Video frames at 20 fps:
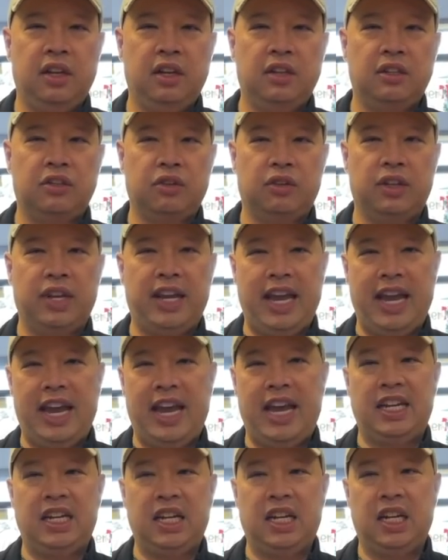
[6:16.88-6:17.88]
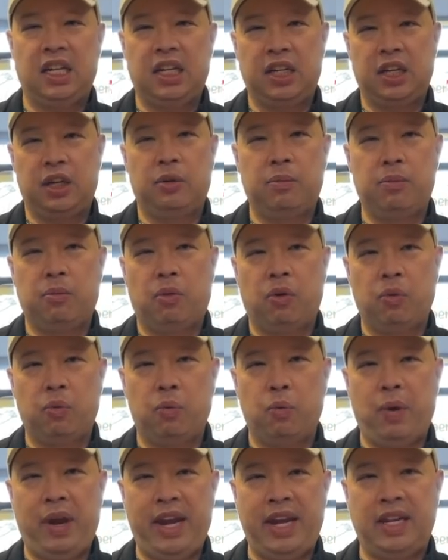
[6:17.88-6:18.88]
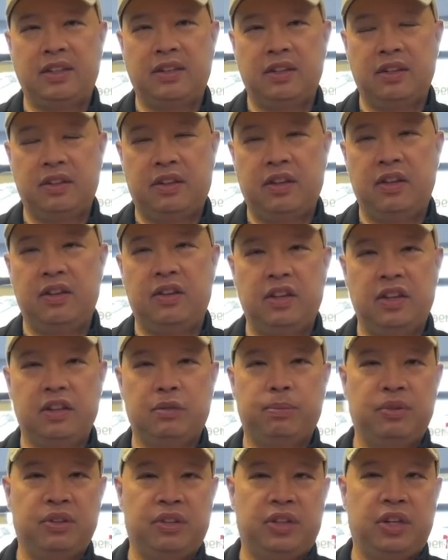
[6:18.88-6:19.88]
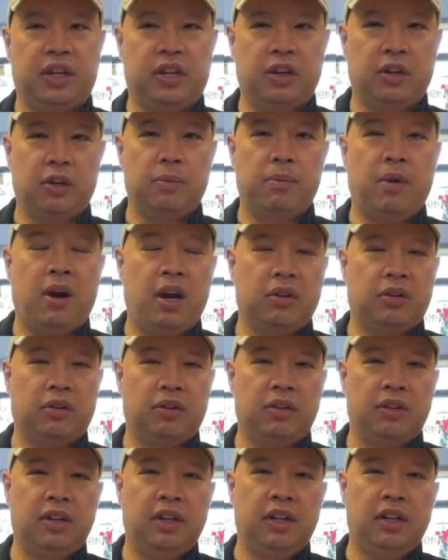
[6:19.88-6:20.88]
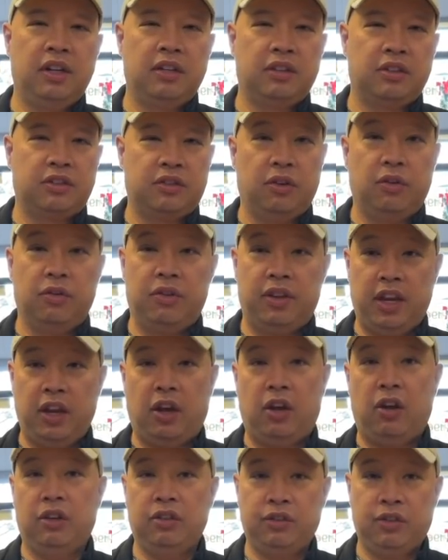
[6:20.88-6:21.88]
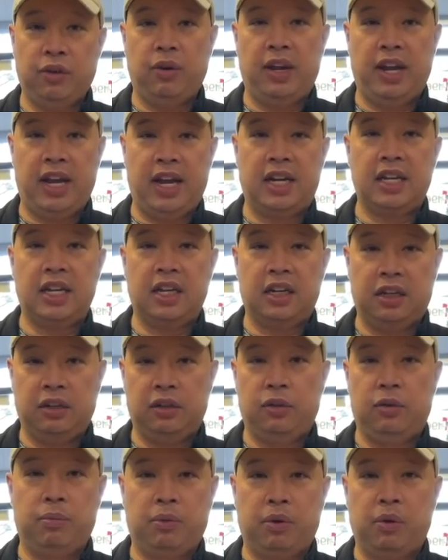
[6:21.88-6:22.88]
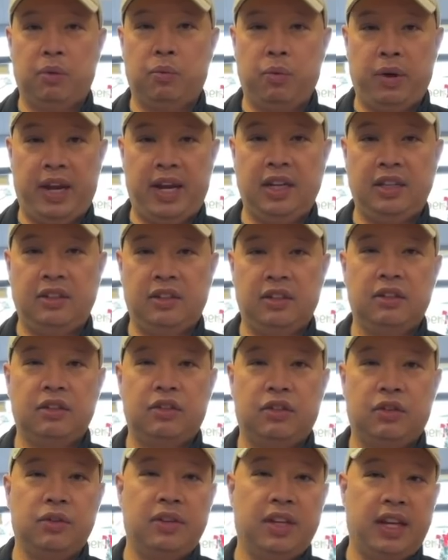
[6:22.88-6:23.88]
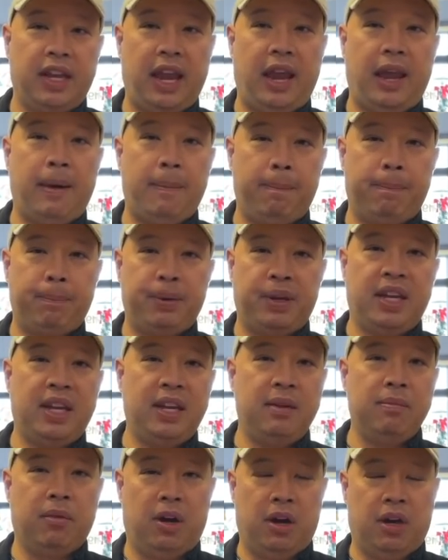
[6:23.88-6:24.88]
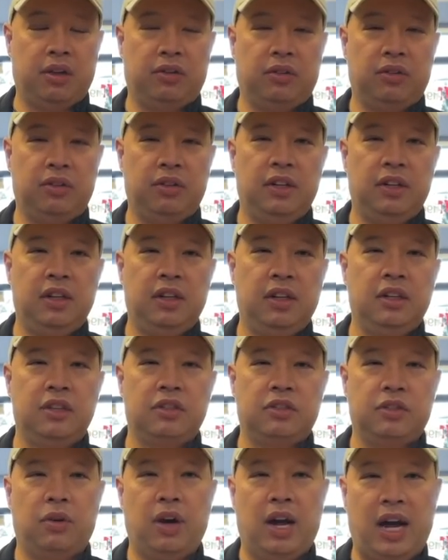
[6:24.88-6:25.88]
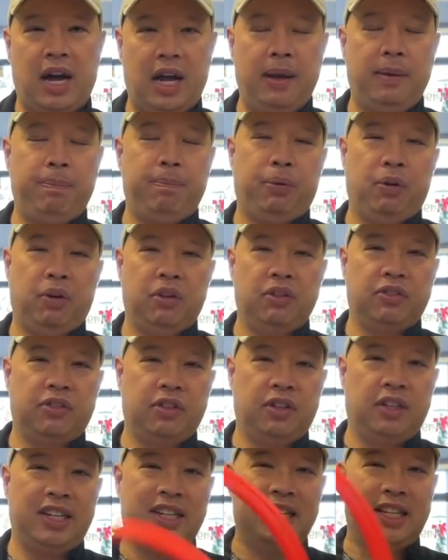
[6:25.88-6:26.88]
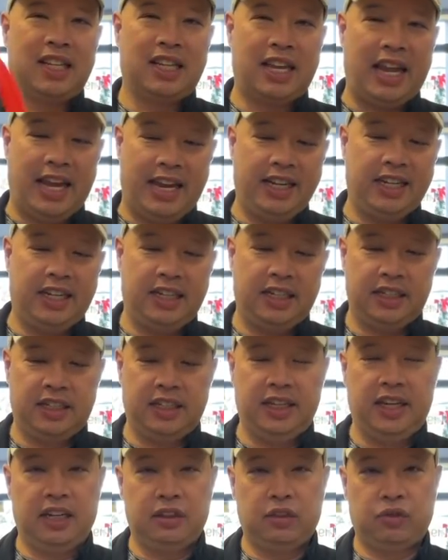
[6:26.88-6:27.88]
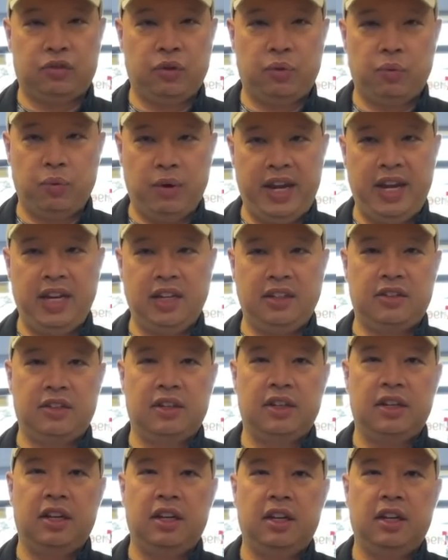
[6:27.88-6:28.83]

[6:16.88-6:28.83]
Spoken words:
So they added a little more weight to this particular model. So they also added a little more weight to the MP model. So I personally like the extra weight.